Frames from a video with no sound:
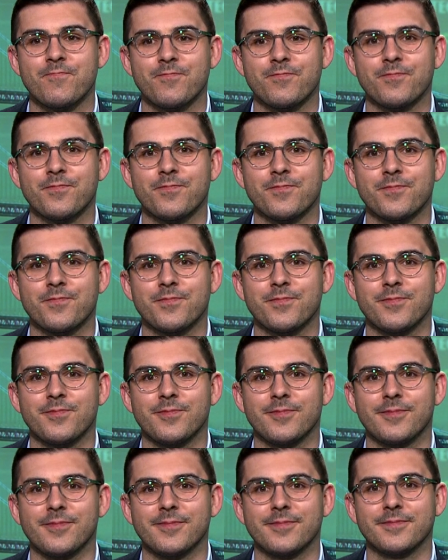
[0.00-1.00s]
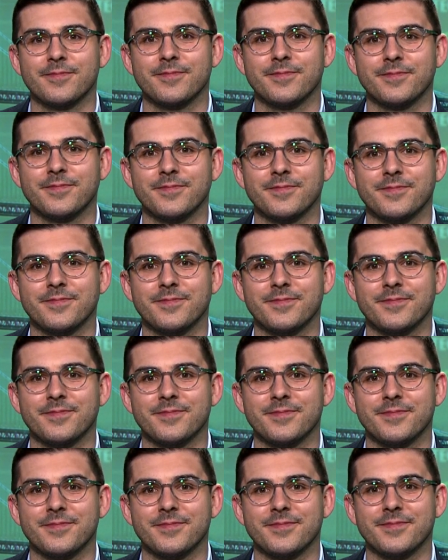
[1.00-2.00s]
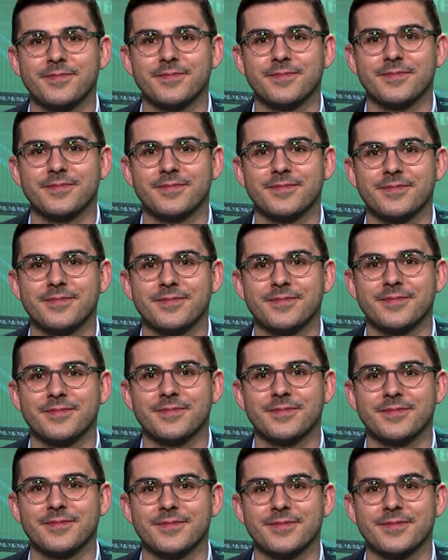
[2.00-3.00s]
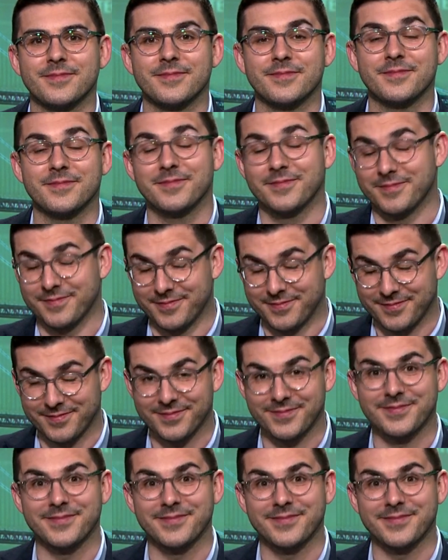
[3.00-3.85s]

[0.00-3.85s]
The person shown says nothing.